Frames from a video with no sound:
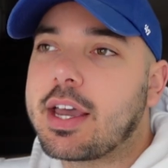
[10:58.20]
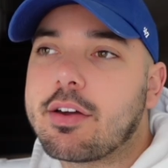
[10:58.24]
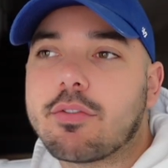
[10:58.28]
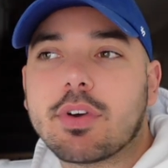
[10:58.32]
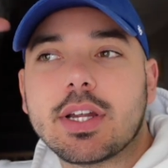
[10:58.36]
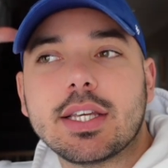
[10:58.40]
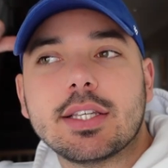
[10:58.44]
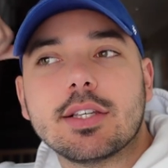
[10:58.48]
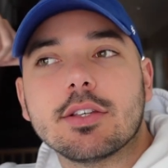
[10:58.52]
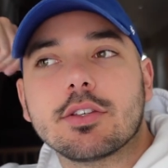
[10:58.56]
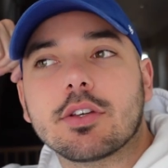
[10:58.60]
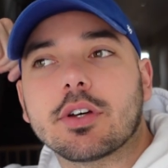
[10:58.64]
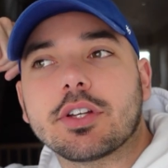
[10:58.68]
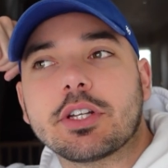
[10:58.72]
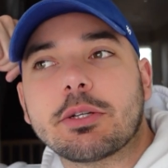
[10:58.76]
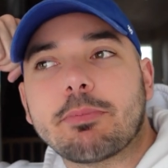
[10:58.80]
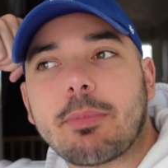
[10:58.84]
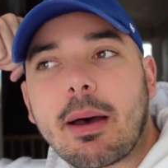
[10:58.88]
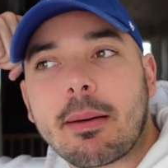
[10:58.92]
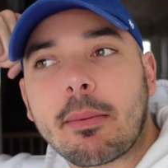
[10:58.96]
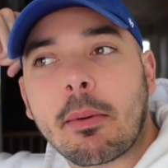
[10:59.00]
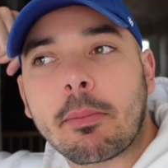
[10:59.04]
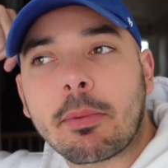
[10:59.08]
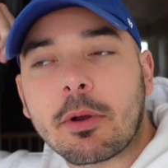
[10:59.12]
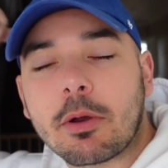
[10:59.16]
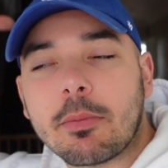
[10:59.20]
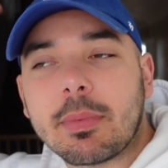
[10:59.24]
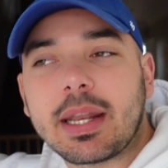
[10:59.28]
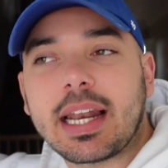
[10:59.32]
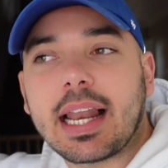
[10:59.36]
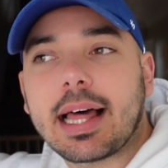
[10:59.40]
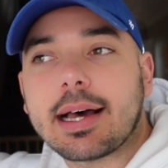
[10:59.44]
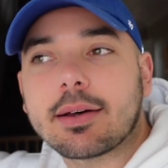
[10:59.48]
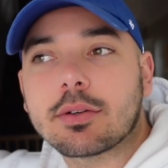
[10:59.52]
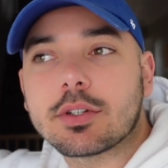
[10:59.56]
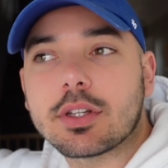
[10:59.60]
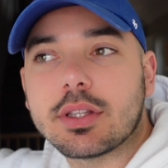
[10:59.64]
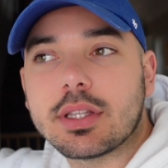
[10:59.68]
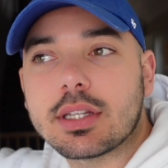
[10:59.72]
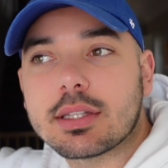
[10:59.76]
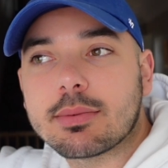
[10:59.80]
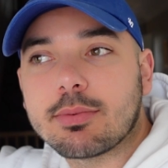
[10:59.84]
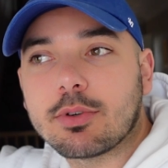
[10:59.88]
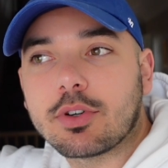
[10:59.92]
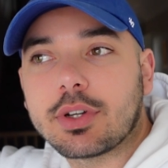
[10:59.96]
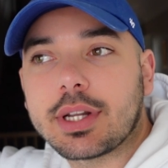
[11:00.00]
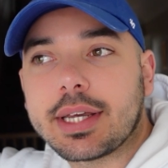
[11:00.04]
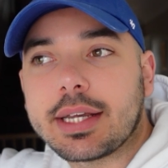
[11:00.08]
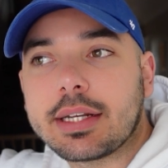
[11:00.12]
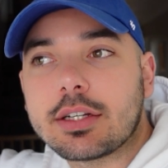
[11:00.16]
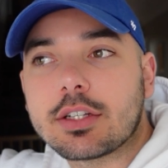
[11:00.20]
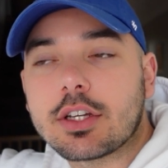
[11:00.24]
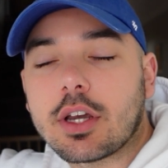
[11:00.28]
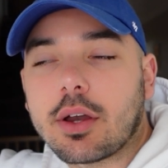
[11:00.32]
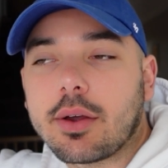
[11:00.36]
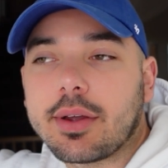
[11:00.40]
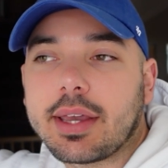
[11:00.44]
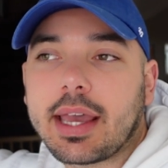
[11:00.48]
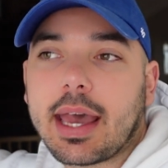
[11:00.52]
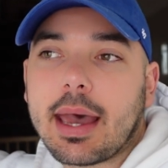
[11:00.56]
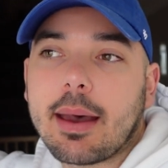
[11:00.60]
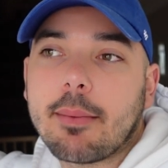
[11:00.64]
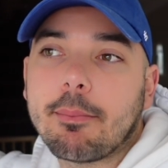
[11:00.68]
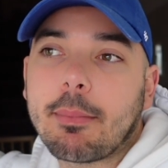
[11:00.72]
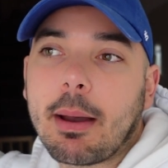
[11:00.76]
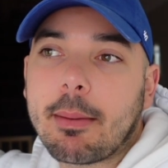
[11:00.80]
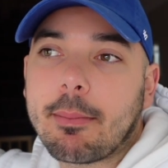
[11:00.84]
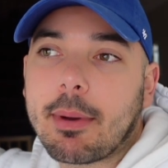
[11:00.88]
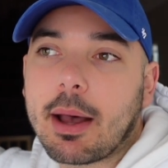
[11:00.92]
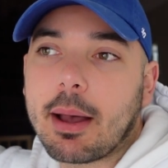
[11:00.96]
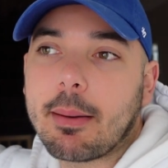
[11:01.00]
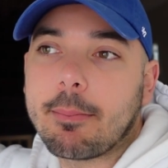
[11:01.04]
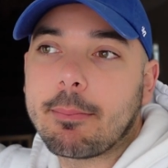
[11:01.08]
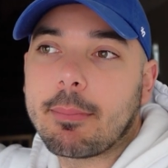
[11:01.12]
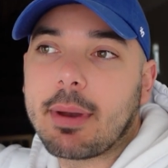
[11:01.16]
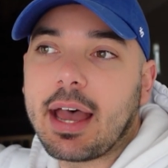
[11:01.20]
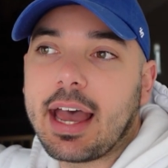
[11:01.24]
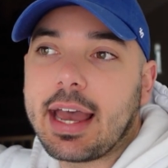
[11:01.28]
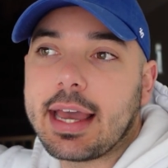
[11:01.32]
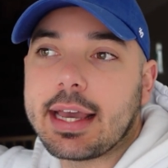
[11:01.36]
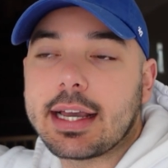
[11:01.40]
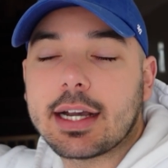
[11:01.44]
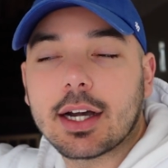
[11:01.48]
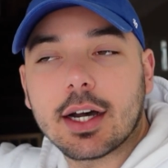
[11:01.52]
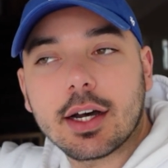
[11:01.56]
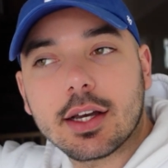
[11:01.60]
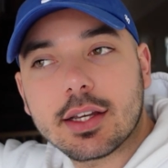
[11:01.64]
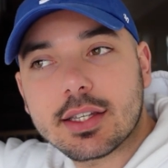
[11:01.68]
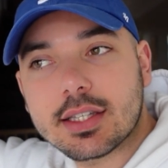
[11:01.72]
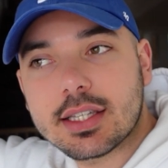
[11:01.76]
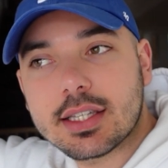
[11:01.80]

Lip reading: yeah, Reese has gone to Baba Boom in Loughton this morning to go and get my mum a car